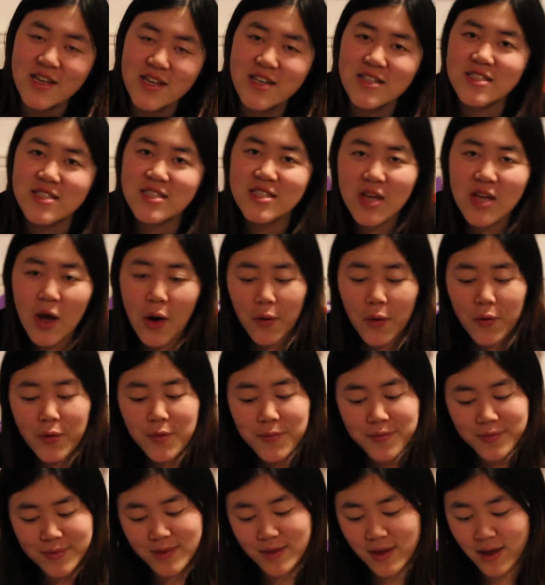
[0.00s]
So,
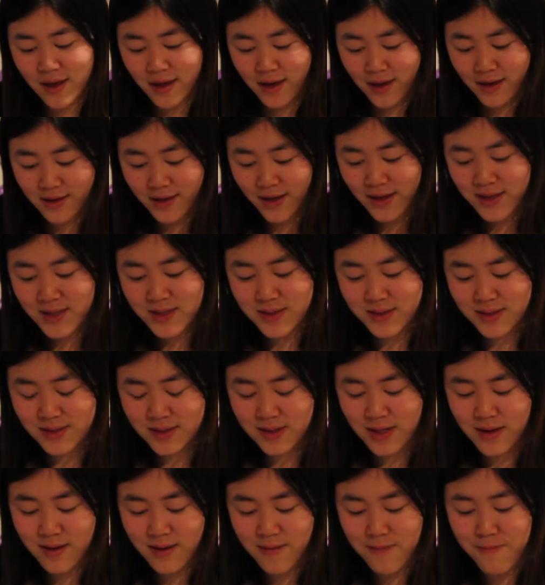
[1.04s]
the next
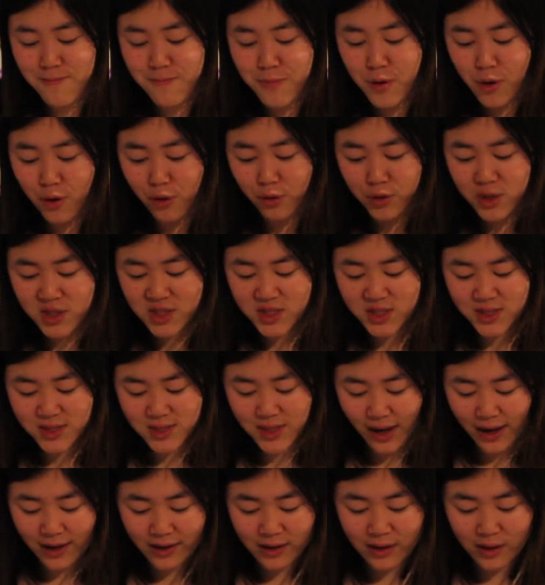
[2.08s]
books
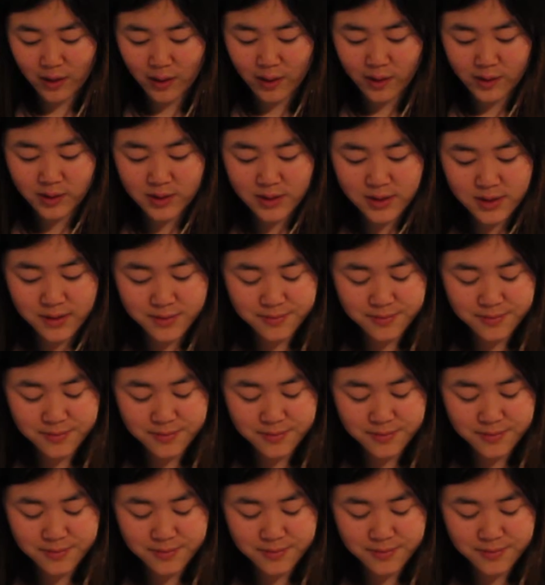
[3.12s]
I got